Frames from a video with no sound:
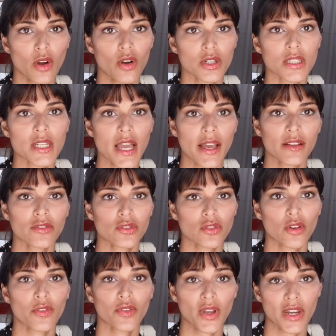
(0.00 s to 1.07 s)
context
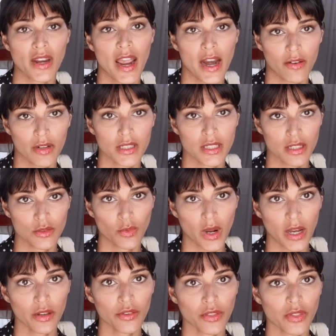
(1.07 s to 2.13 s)
of inherited
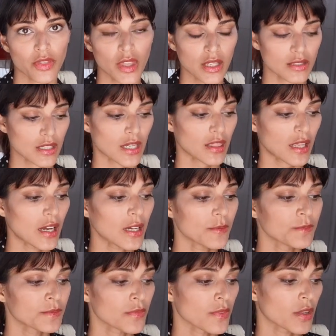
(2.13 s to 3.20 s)
wealth and things like that.